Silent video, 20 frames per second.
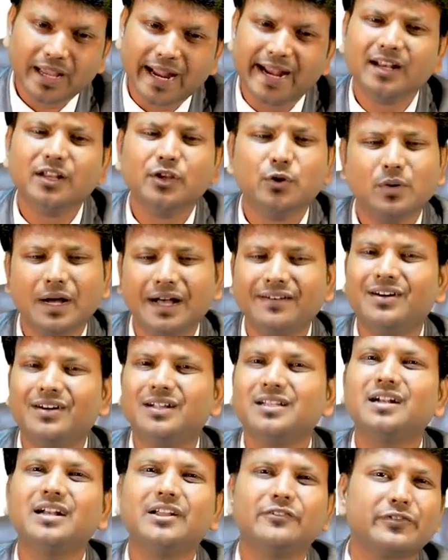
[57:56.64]
And you have
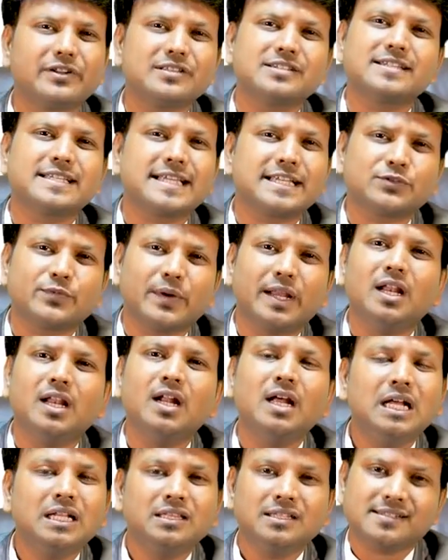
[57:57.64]
other differences as
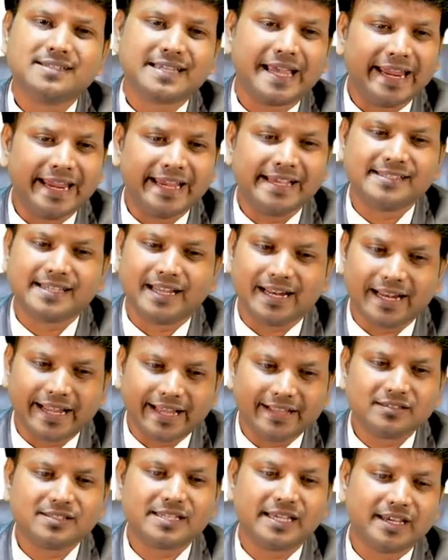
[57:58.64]
well. The size, the
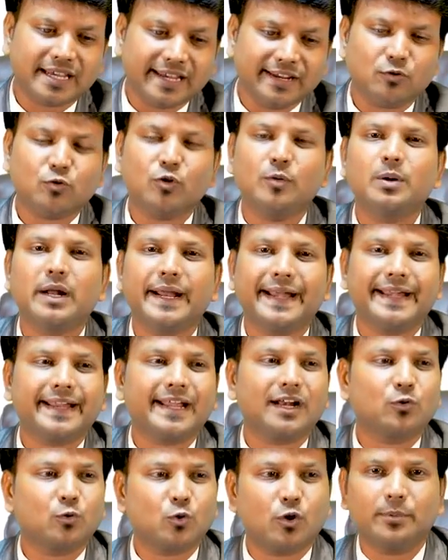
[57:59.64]
length. See, king cobra, it
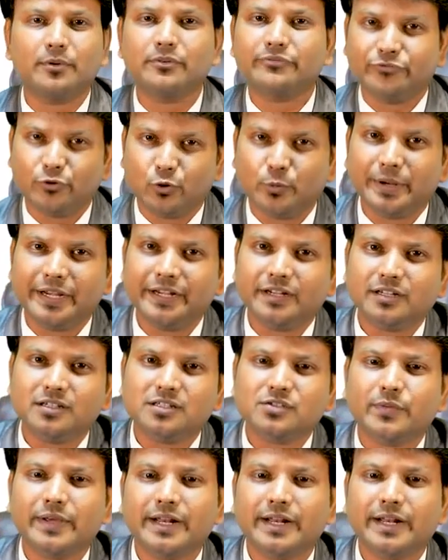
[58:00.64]
can grow up to 4 meters,